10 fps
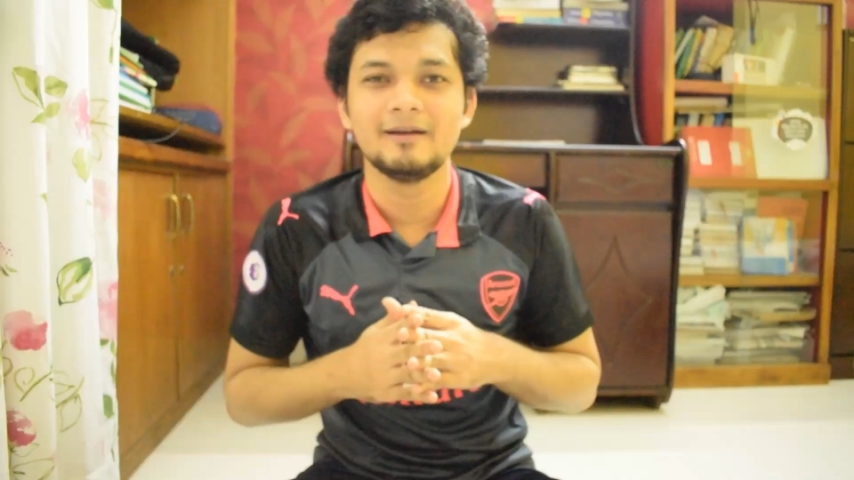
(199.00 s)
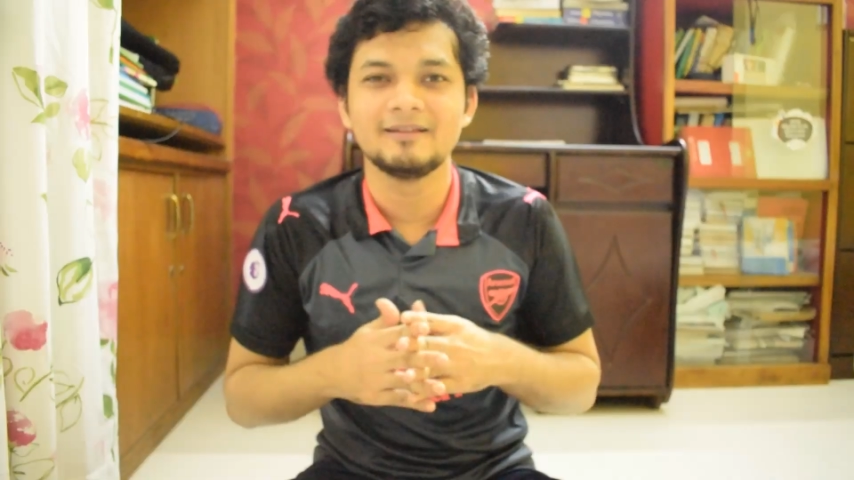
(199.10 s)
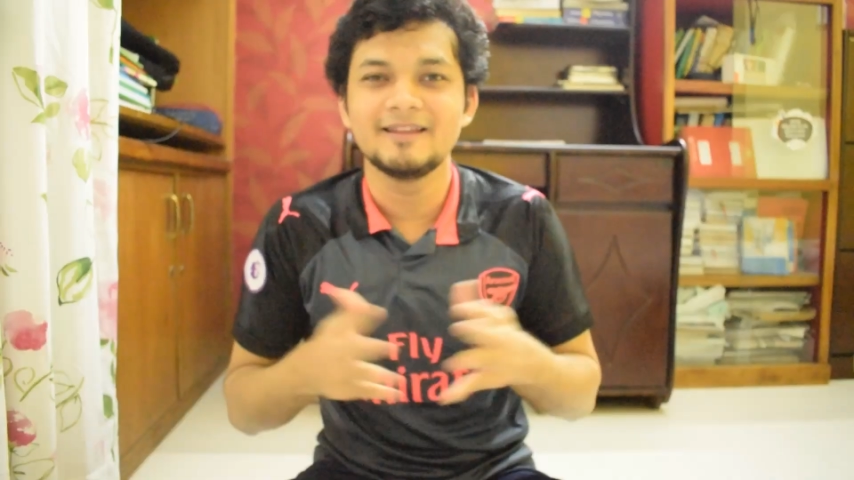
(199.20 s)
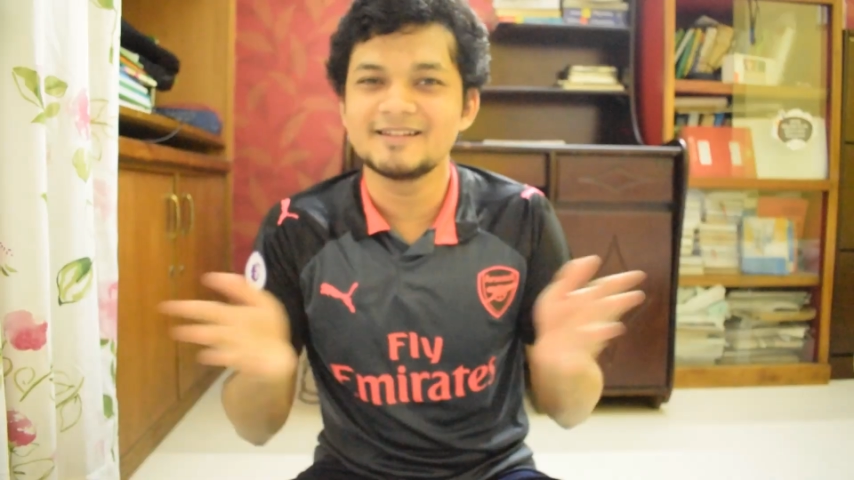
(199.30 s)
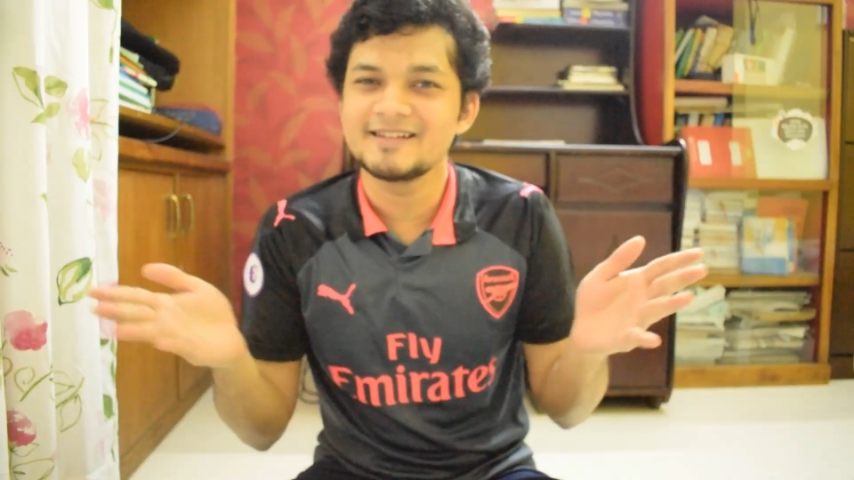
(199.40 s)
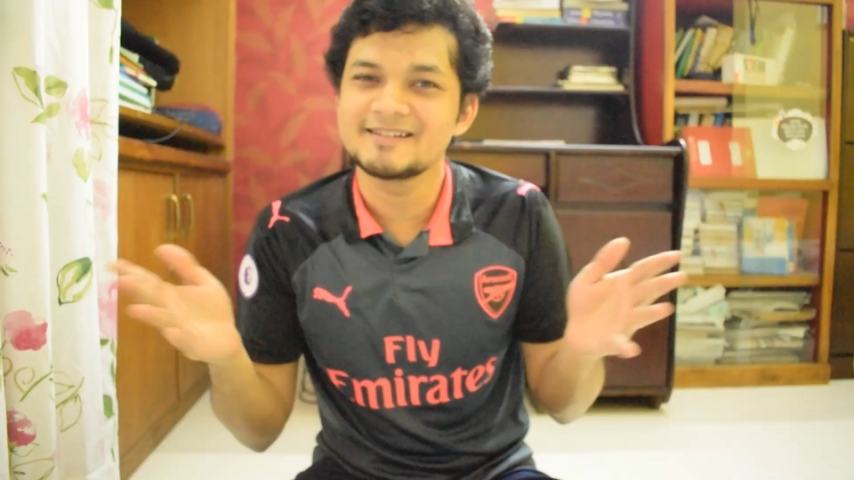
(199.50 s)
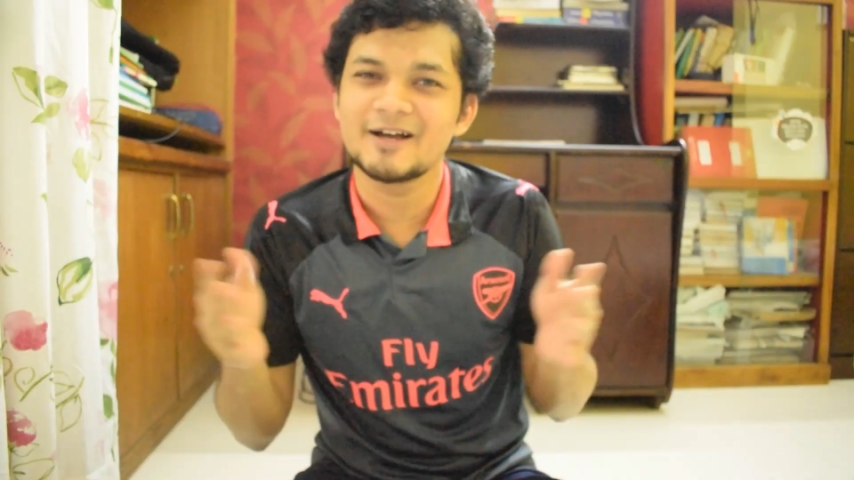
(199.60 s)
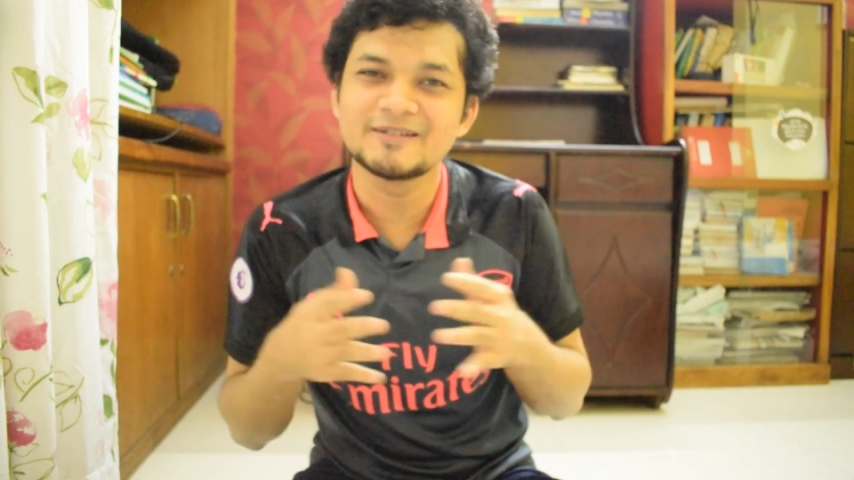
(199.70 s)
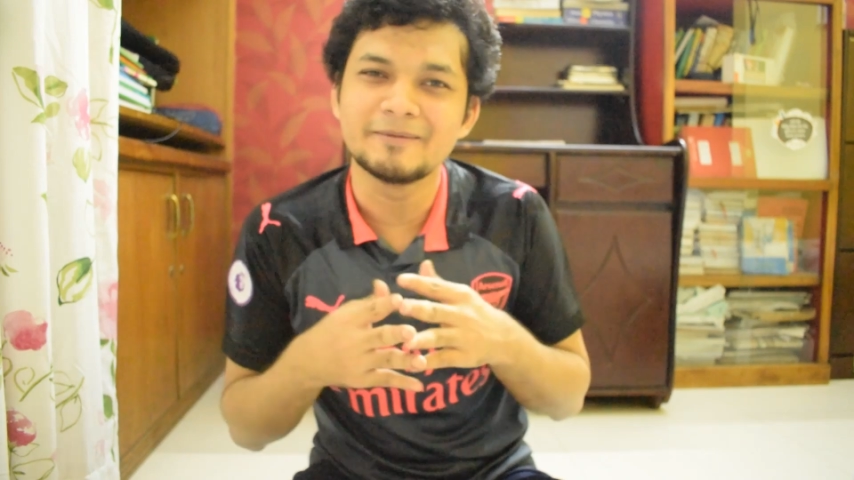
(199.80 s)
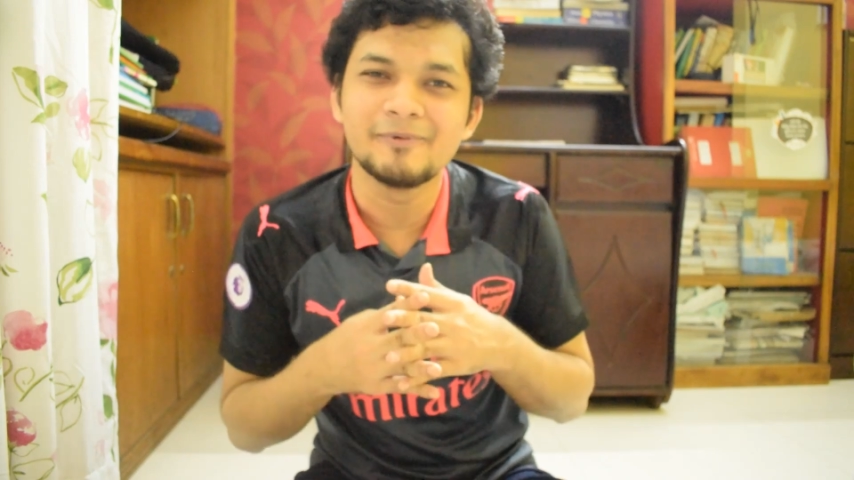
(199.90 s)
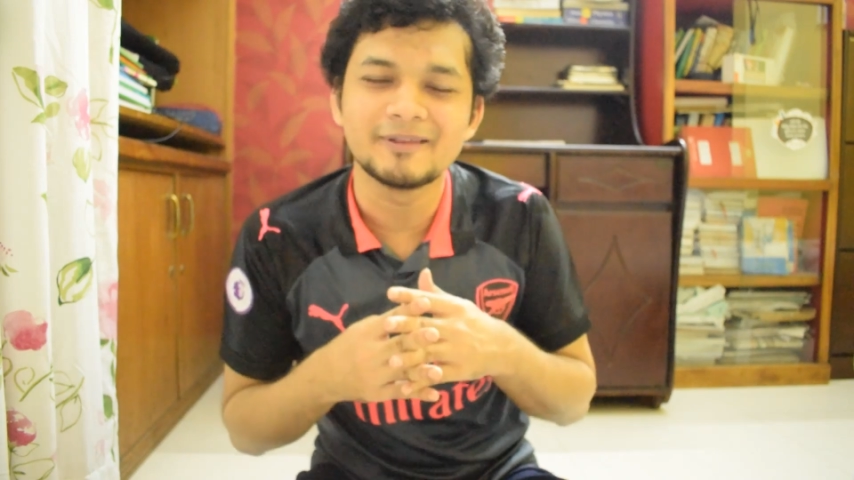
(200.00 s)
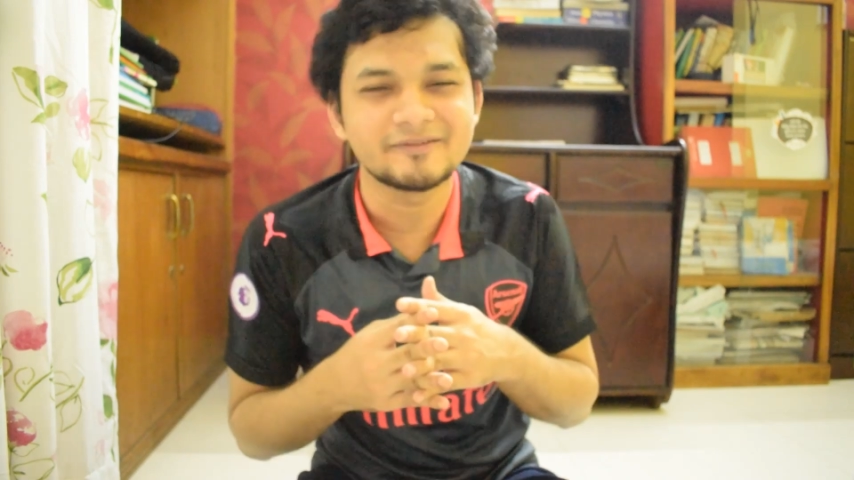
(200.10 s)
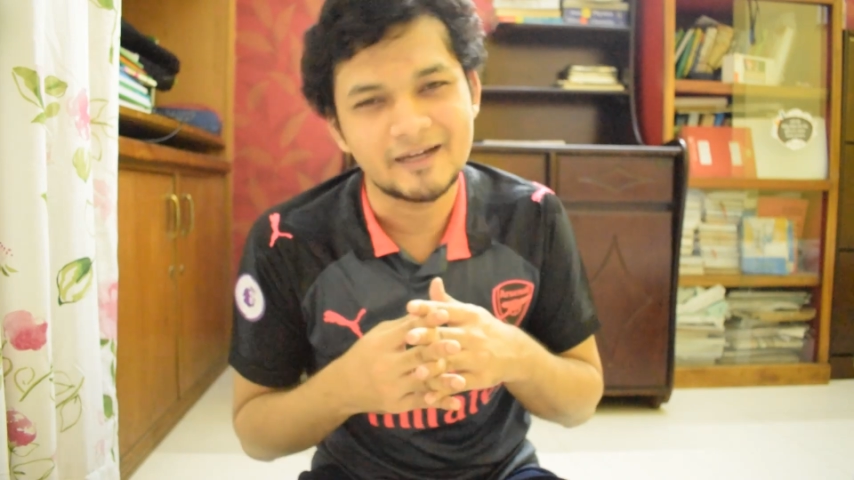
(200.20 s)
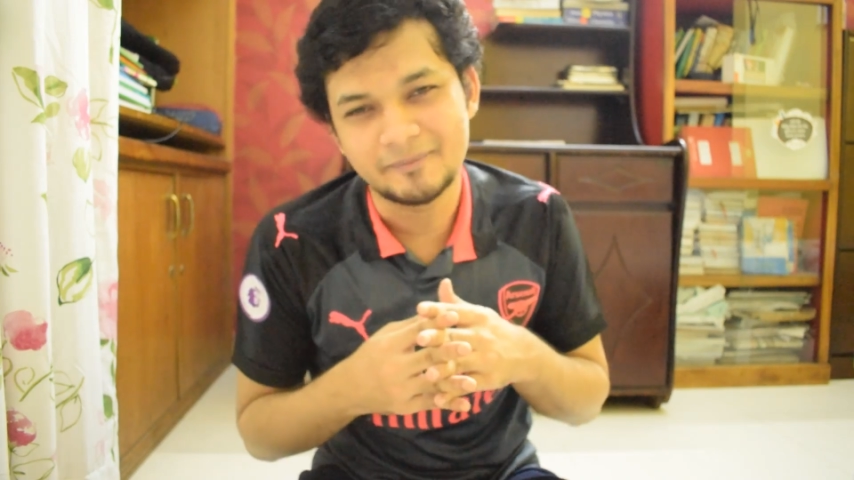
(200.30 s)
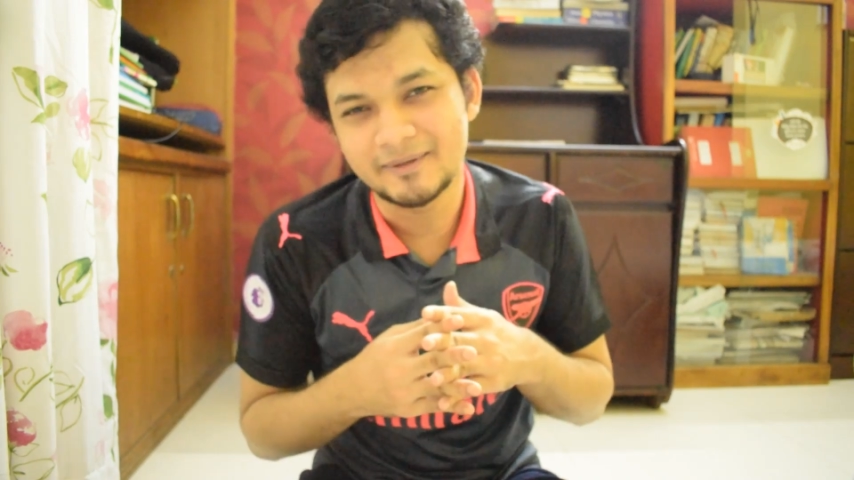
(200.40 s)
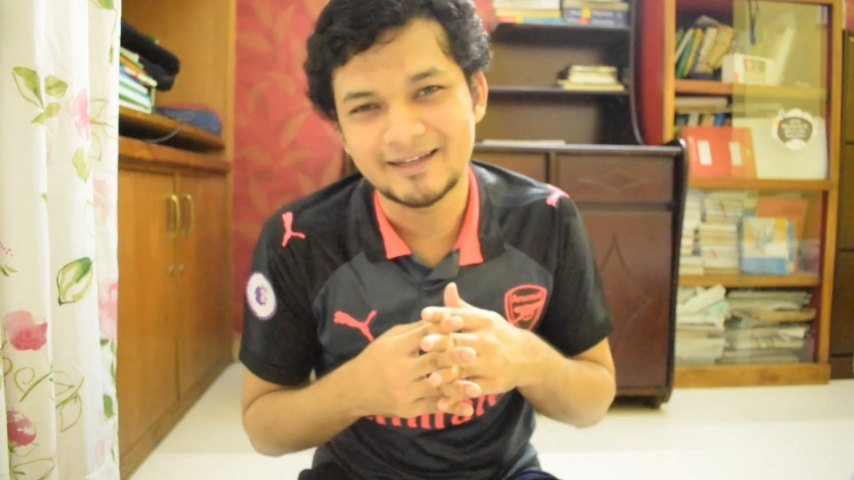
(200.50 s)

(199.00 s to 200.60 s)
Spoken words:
This is how simple the Feynman